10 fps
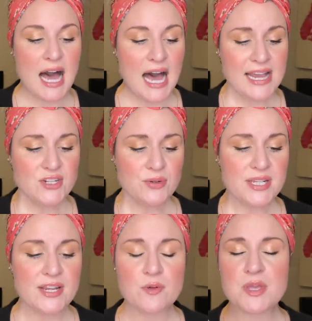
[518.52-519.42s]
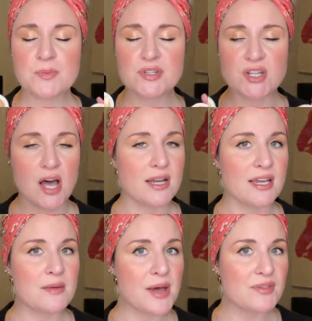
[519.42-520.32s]
I don't hear people
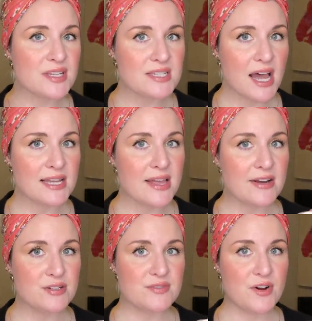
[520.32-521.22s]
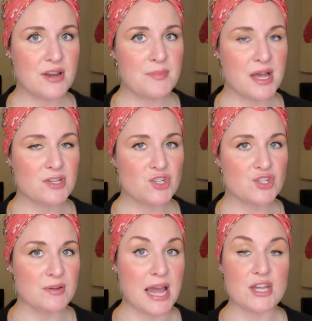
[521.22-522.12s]
talking about these highlighters very
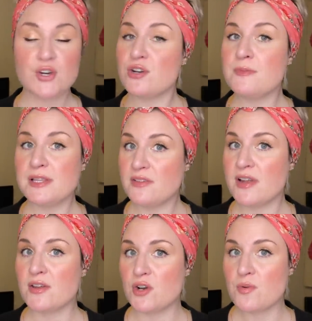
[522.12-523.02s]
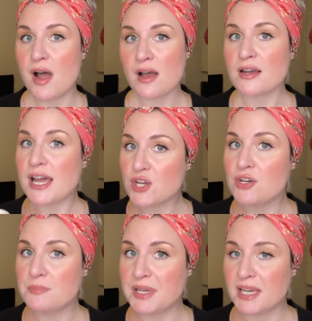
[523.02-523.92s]
much. I could be living under a rock. I
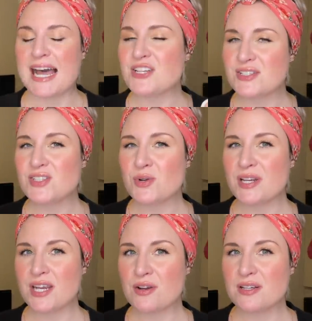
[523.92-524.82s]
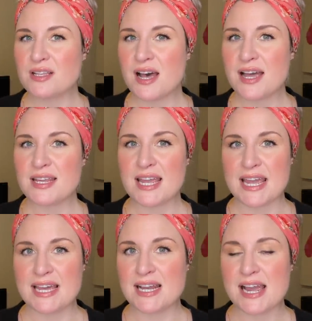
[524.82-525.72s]
could be. I just don't hear it a lot.
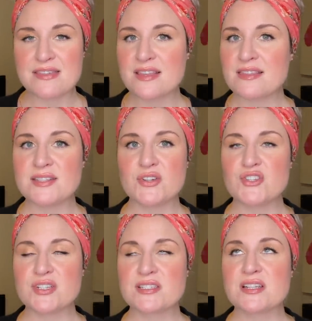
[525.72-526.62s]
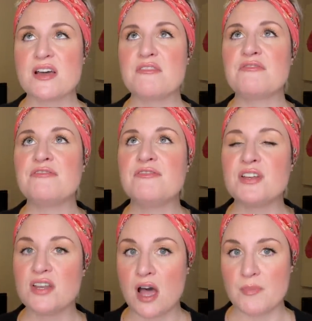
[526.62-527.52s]
And I think these are just
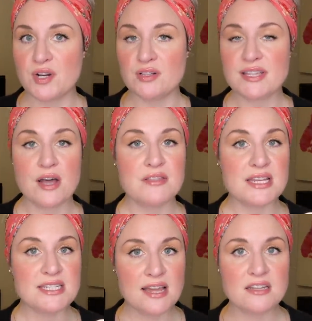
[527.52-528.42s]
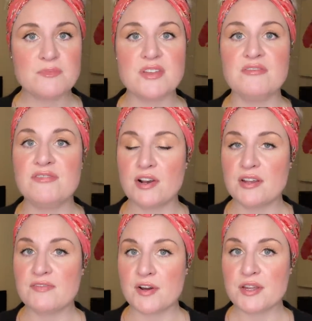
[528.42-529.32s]
phenomenal. Now, they tend to be
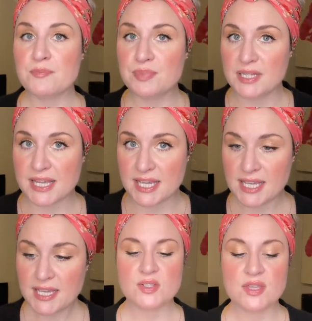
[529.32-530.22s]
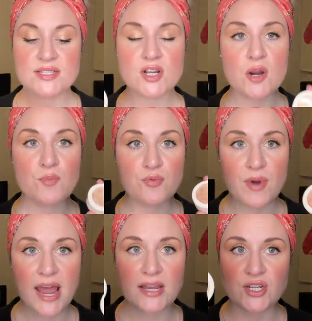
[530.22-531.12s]
very, very blingy. So these are
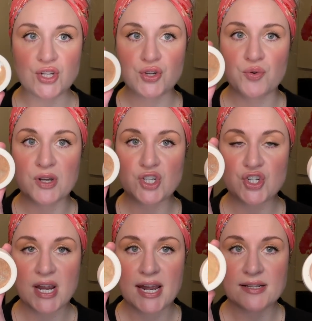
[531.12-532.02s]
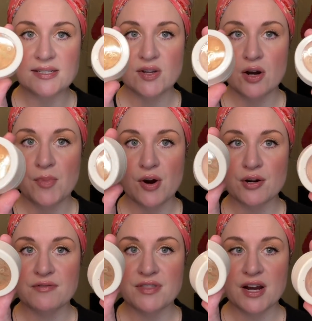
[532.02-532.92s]
brand new shades. They're a
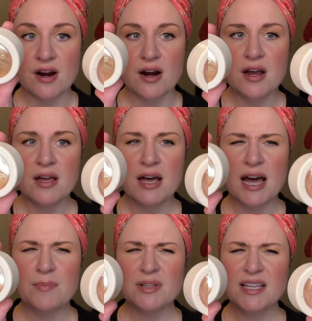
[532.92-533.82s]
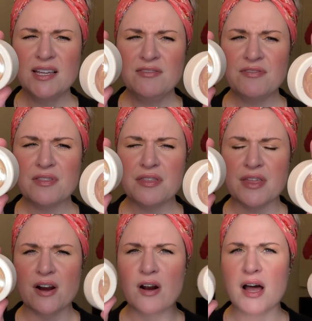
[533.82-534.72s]
part of their, I believe,
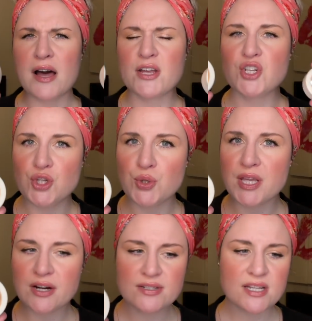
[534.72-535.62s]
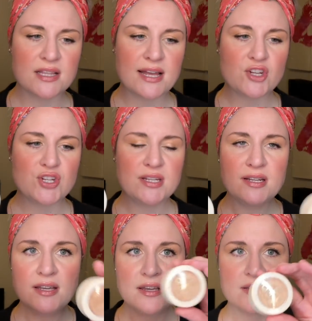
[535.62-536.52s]
their New Year's
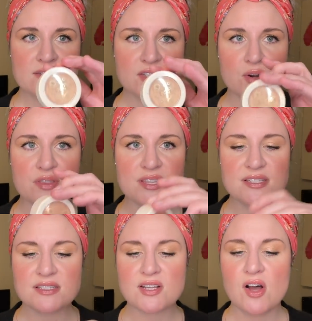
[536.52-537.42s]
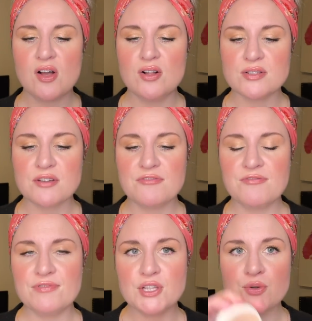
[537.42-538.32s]
collection. So this is called
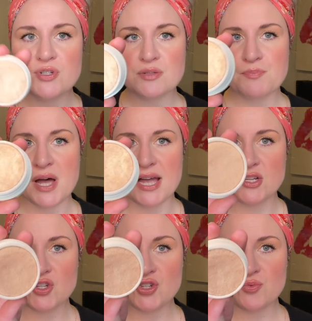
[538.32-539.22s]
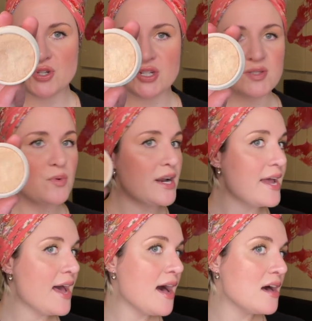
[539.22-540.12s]
Flute Punch, which is what
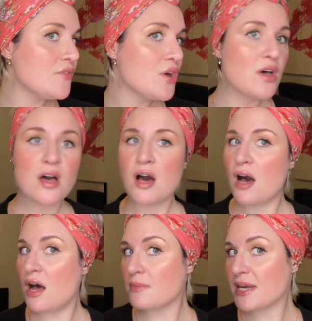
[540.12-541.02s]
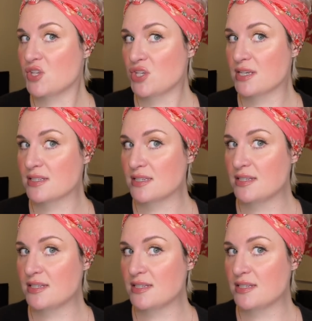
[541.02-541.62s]
I have on my cheeks